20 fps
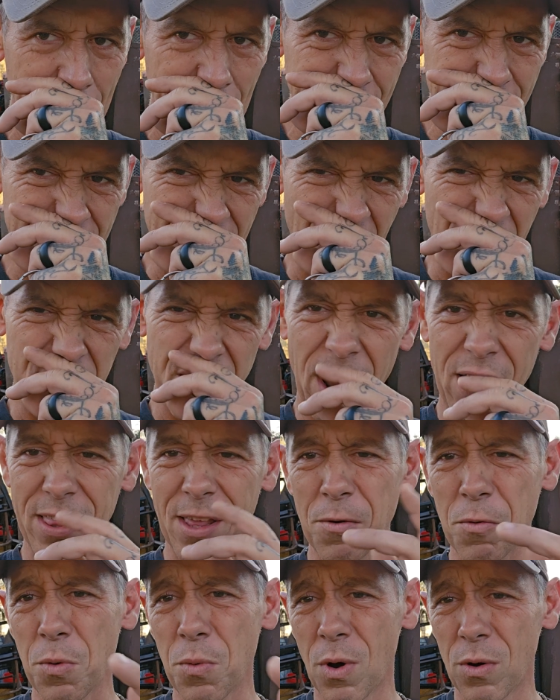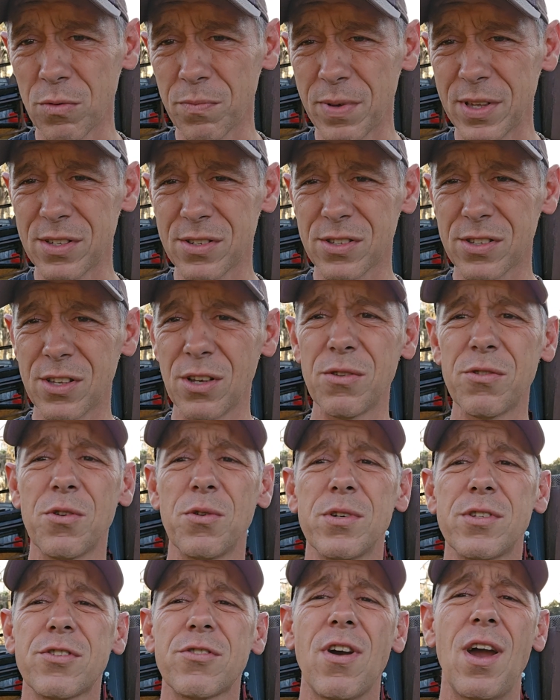so not that we won't be still
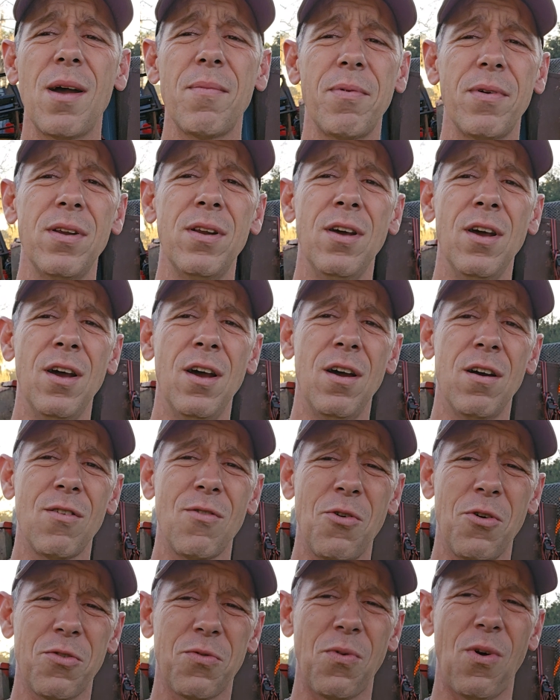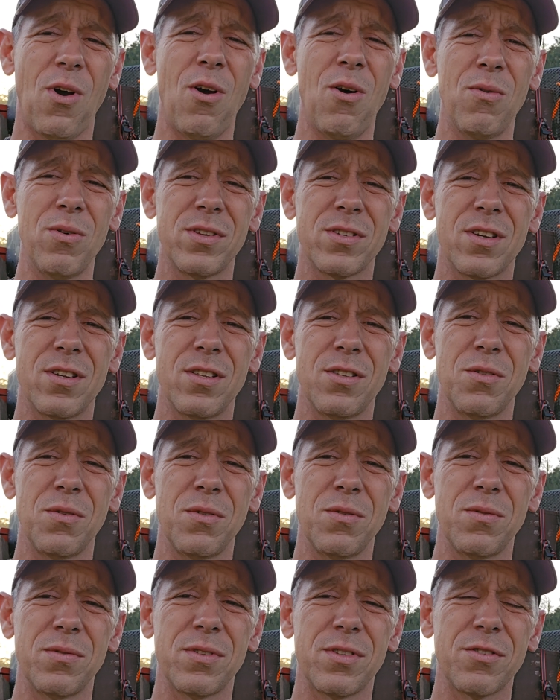doing scrapping. Of course, we're always going to
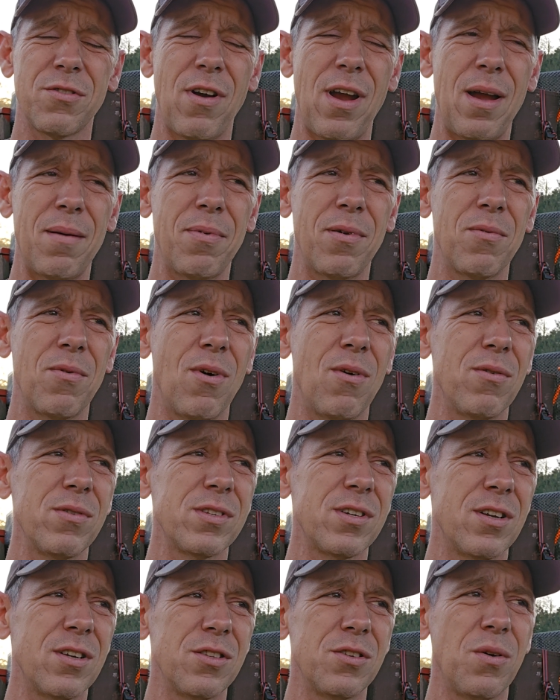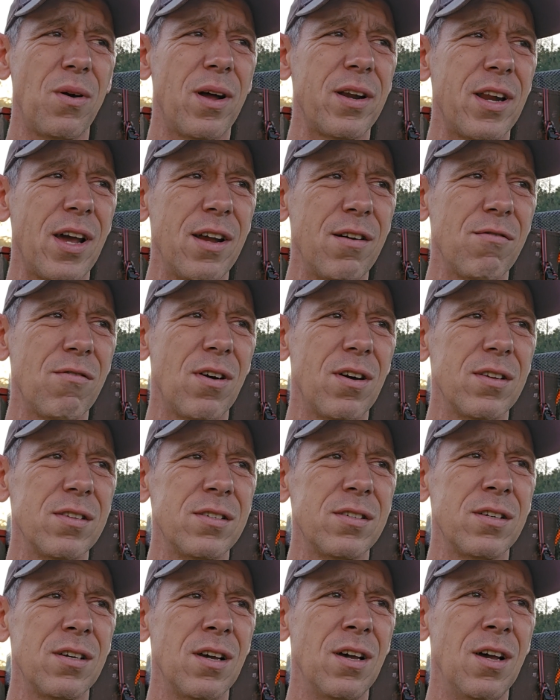do scrapping. We're always going to do our night
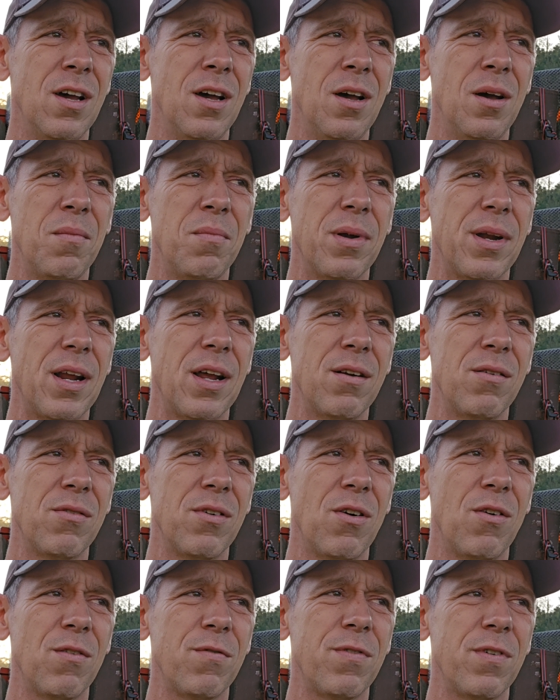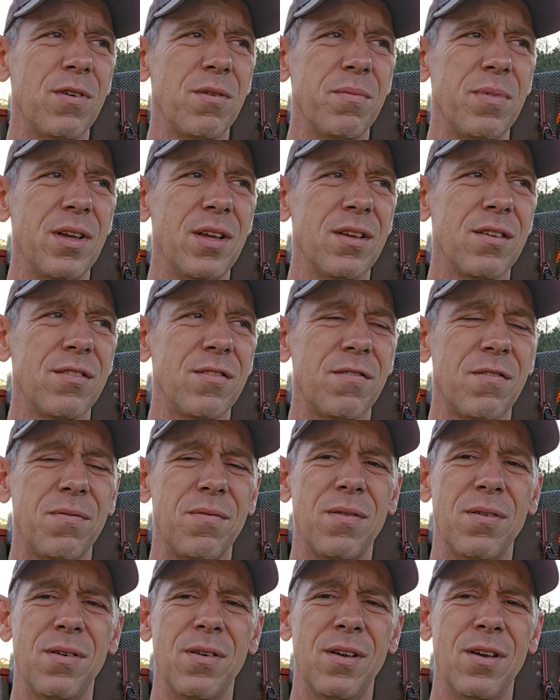runs but I don't know if it'll be as a,
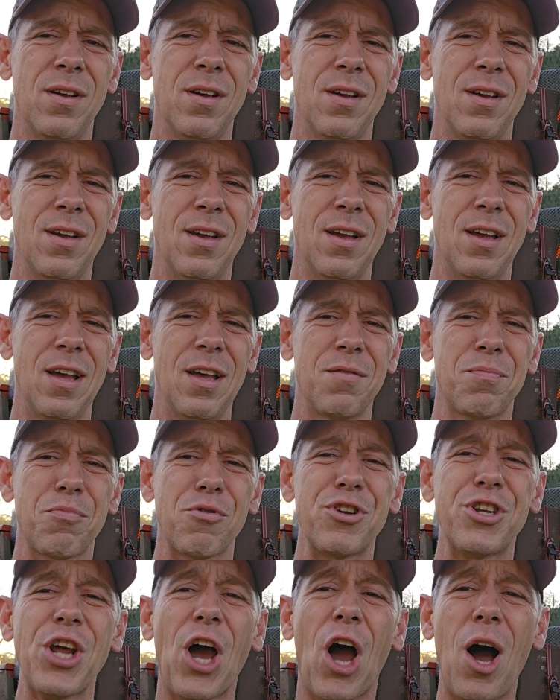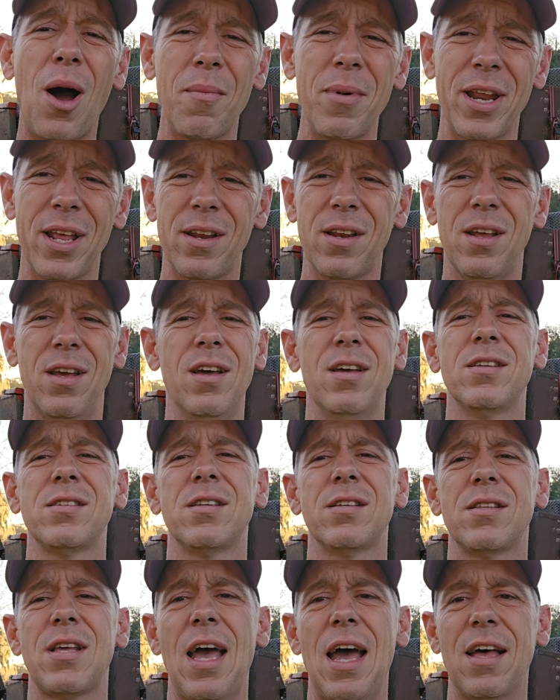as predominant as
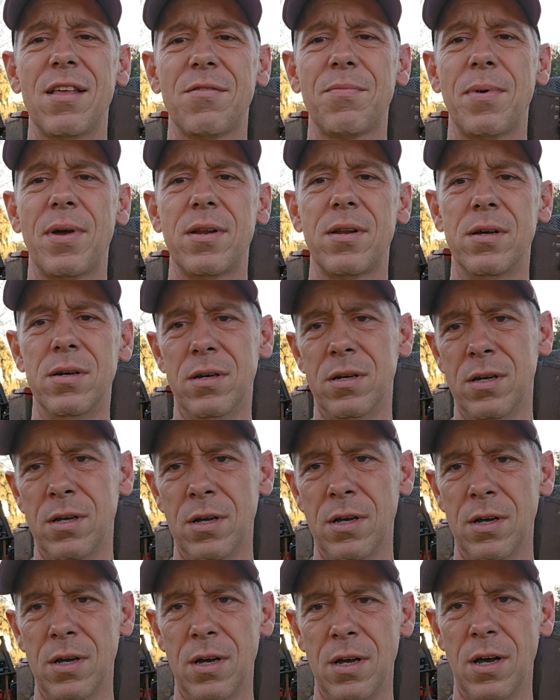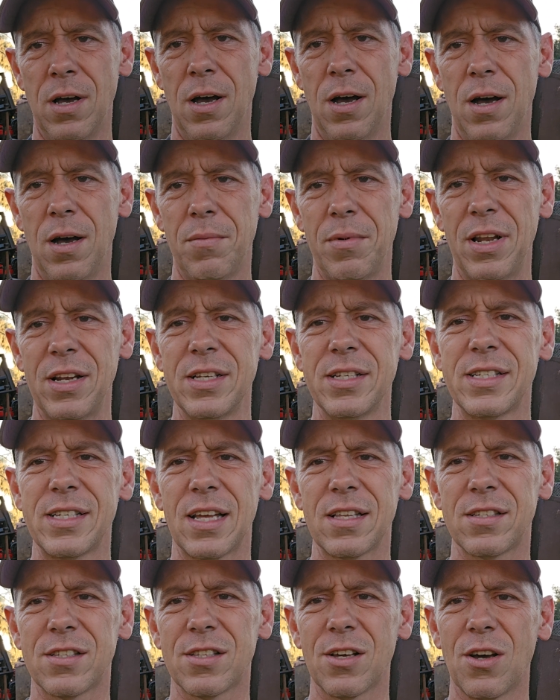it has been. Um, at least
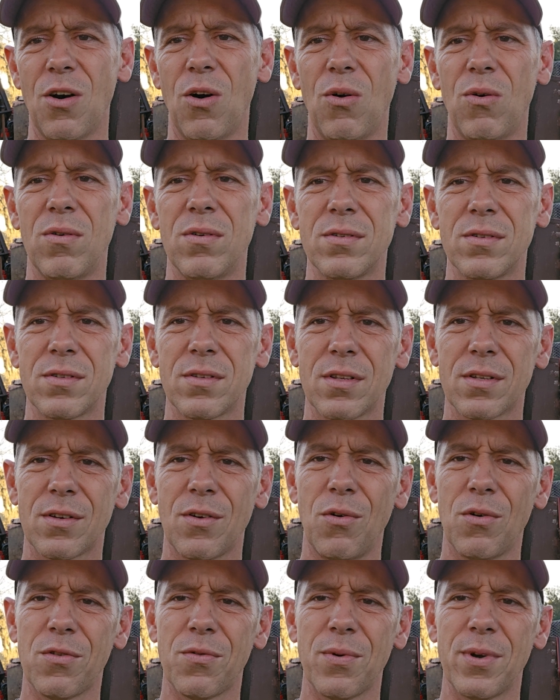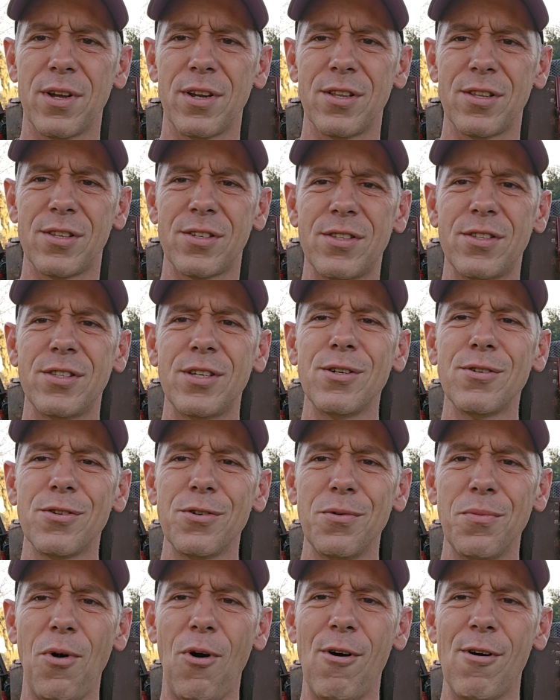that's the goal. Of course, we're gonna still
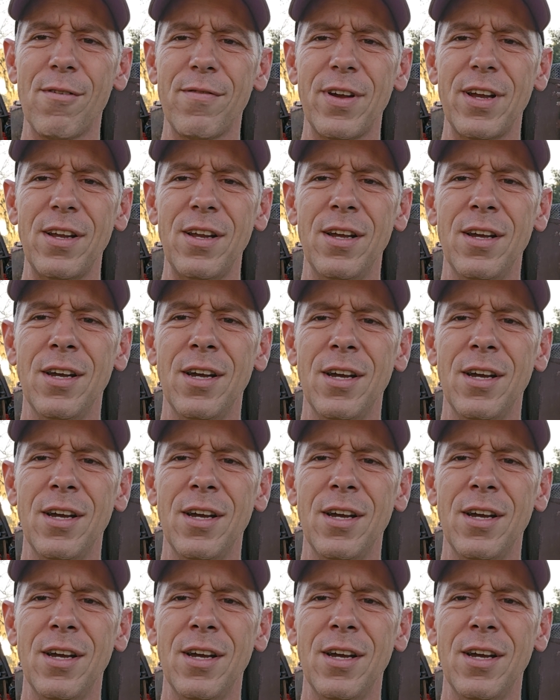do more of it,